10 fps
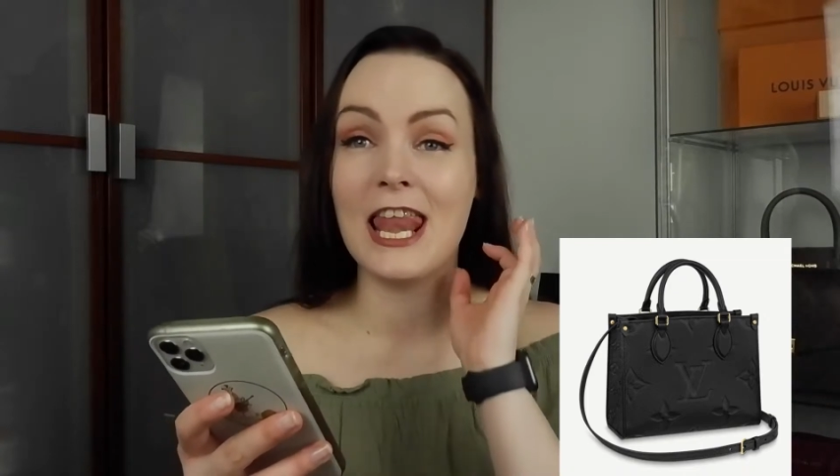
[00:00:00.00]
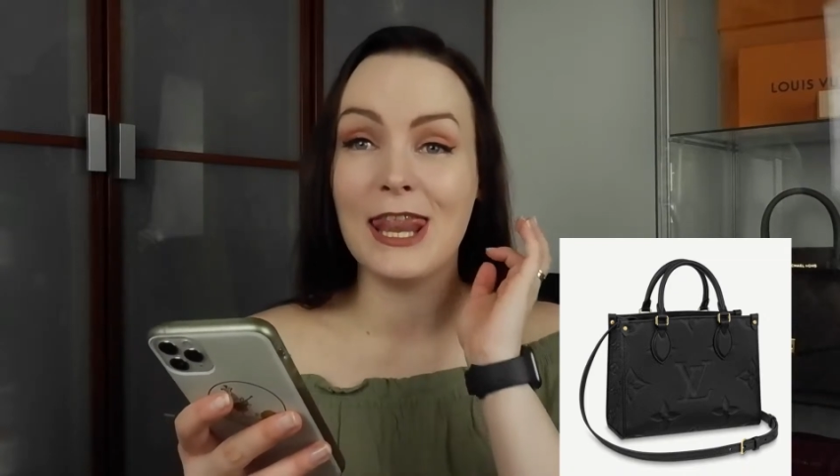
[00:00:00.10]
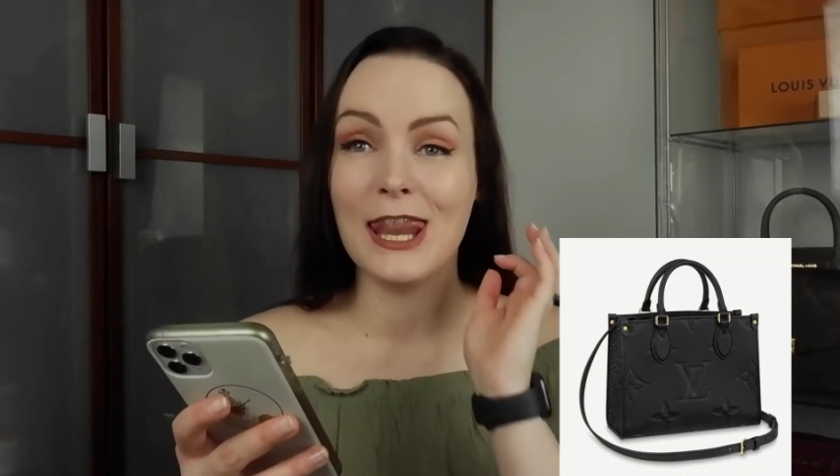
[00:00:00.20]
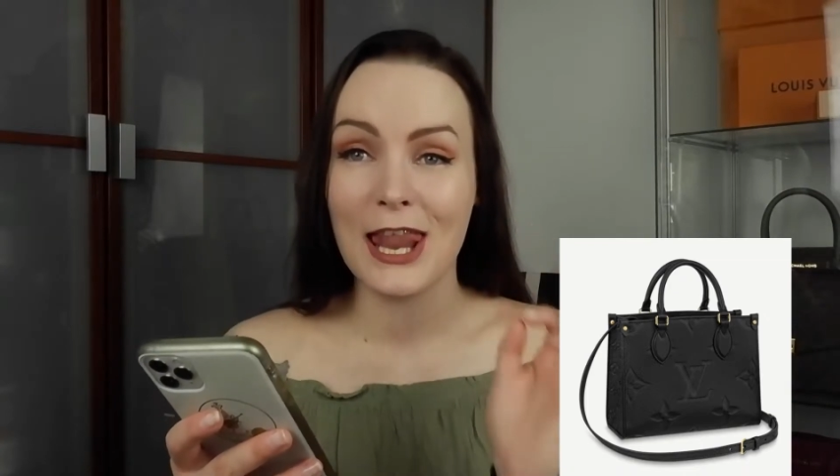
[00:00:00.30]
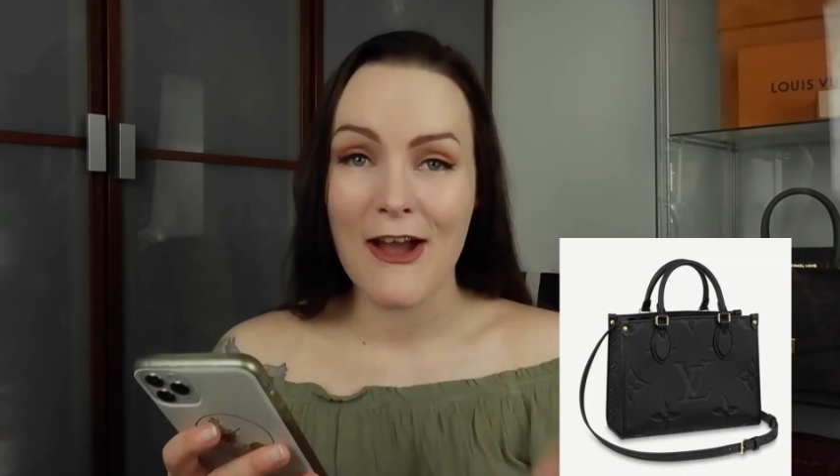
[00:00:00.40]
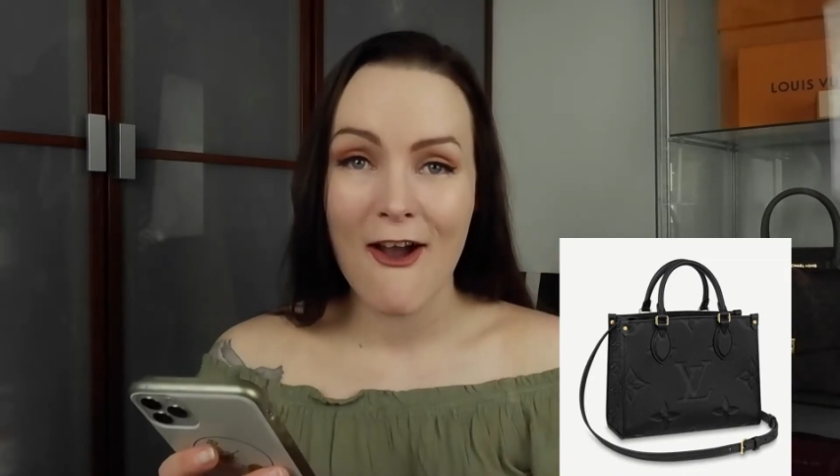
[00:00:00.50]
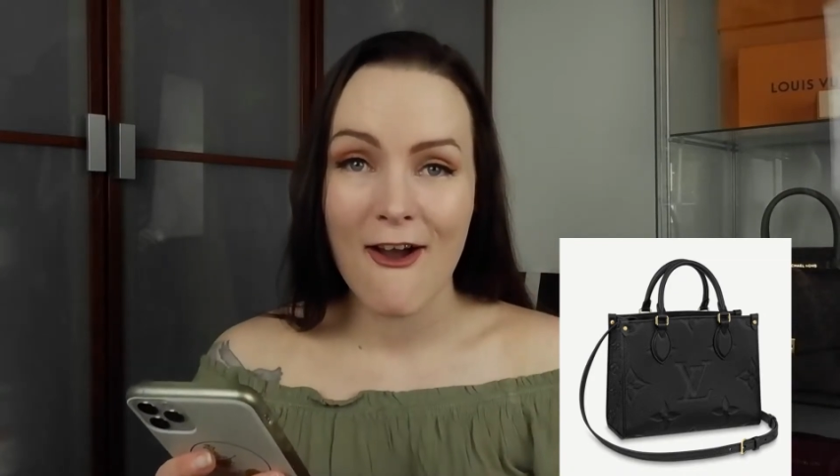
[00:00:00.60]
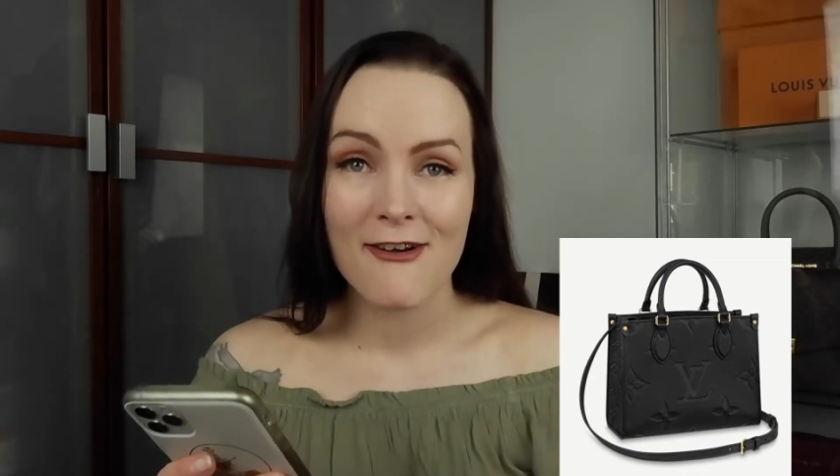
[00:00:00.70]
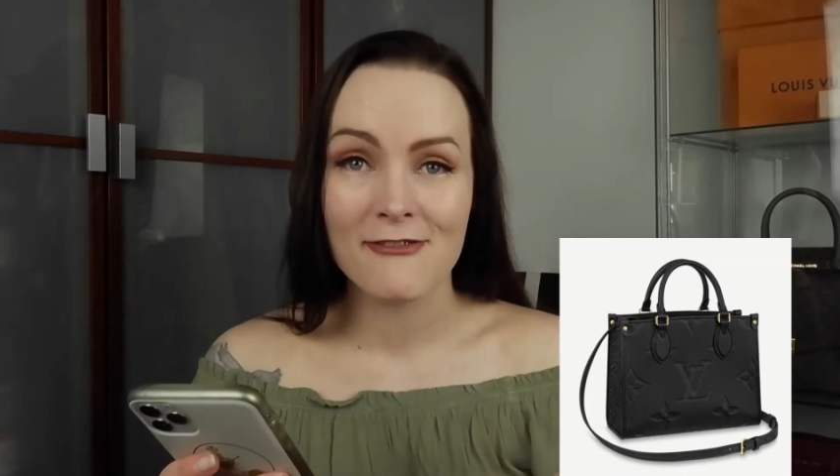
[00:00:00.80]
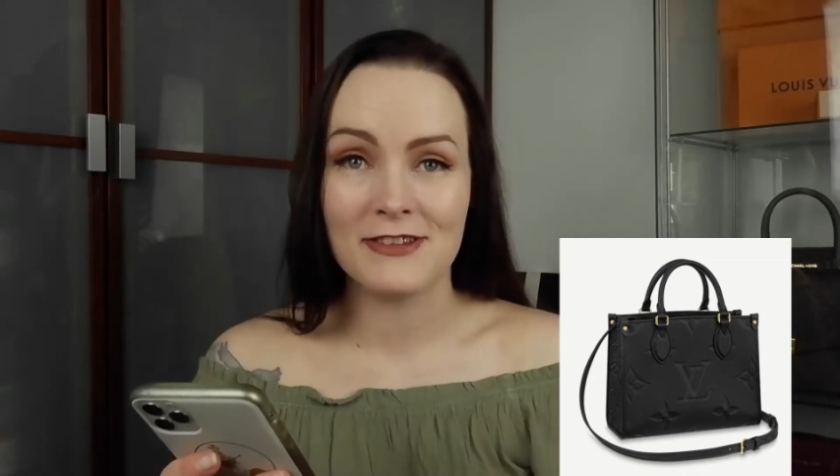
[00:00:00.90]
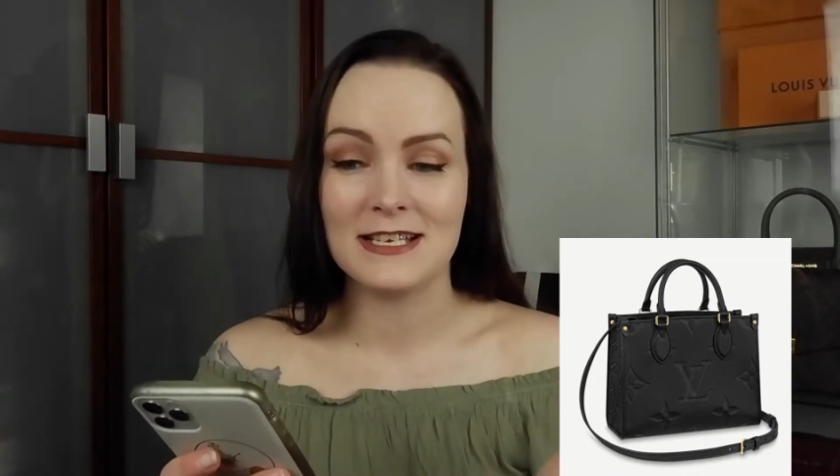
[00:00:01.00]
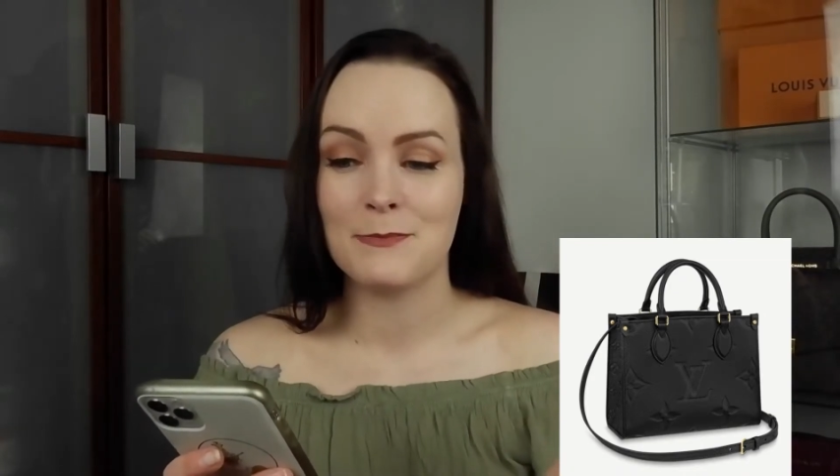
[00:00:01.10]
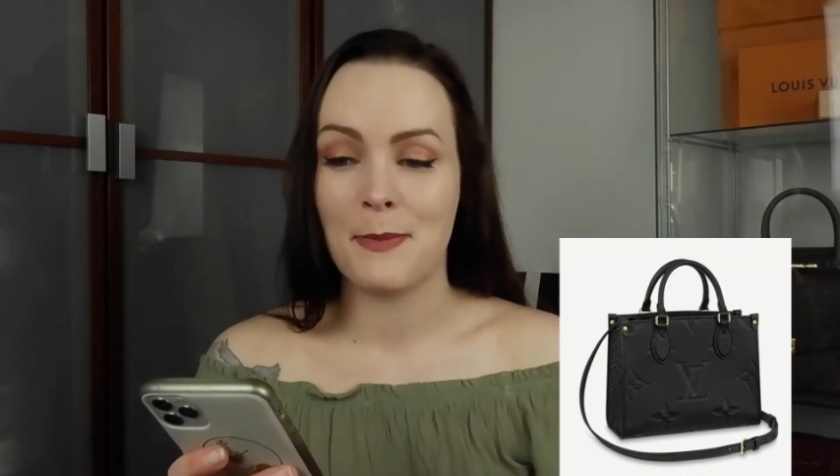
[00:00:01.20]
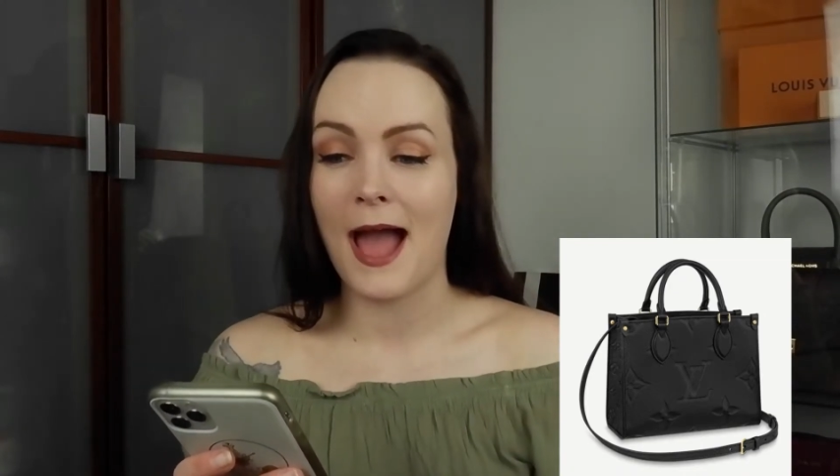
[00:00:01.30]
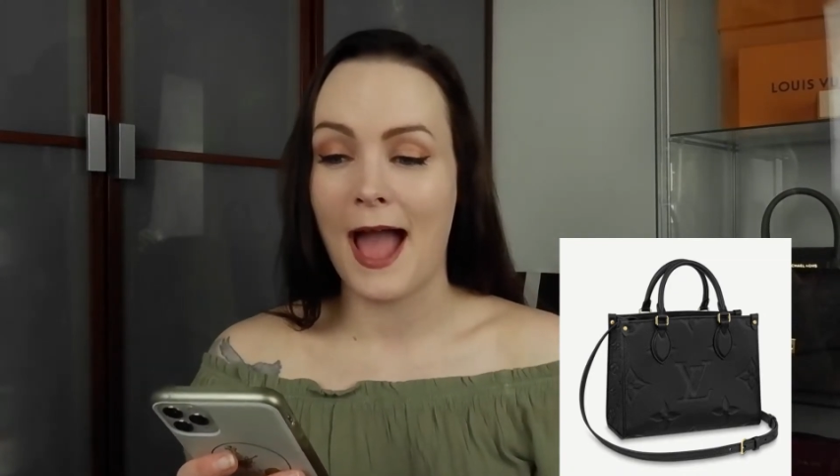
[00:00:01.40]
love this
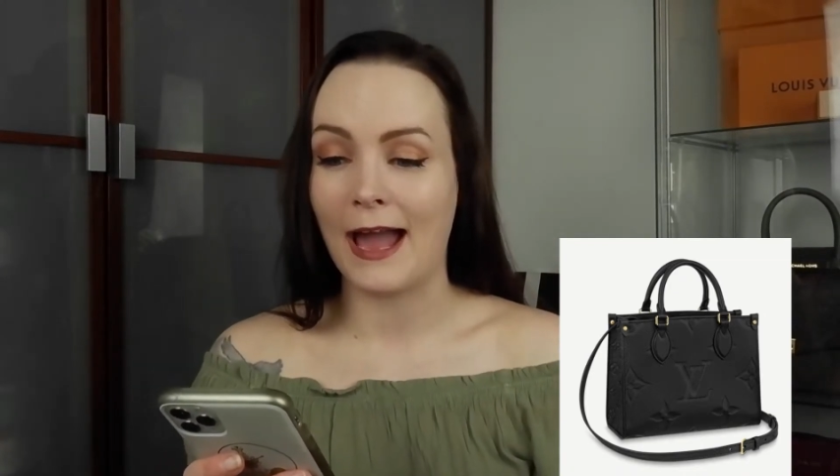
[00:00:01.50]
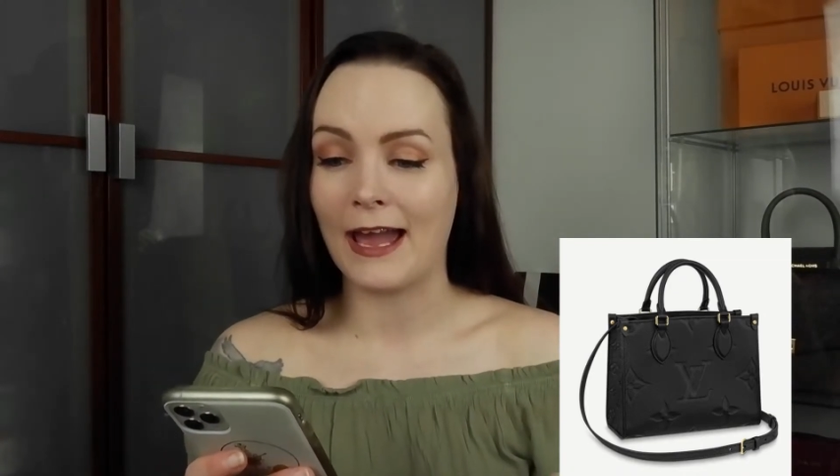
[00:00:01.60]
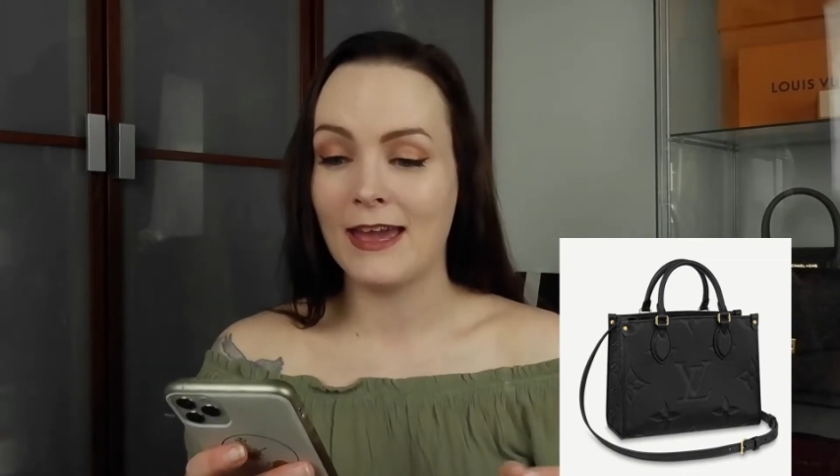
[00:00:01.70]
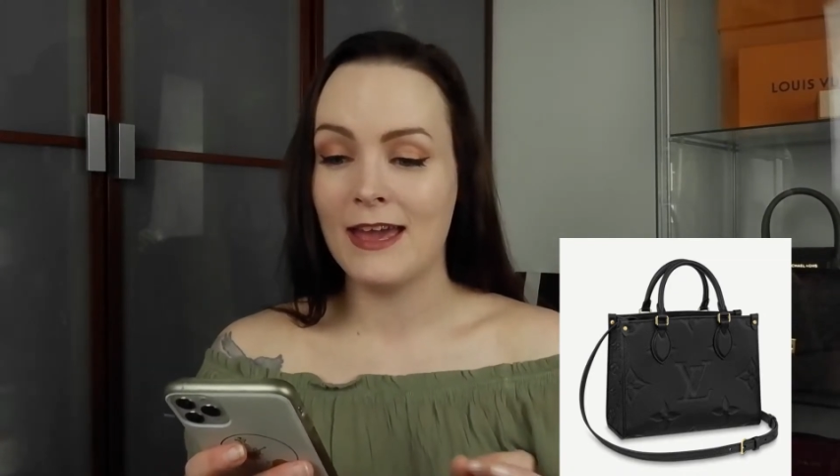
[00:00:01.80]
bag.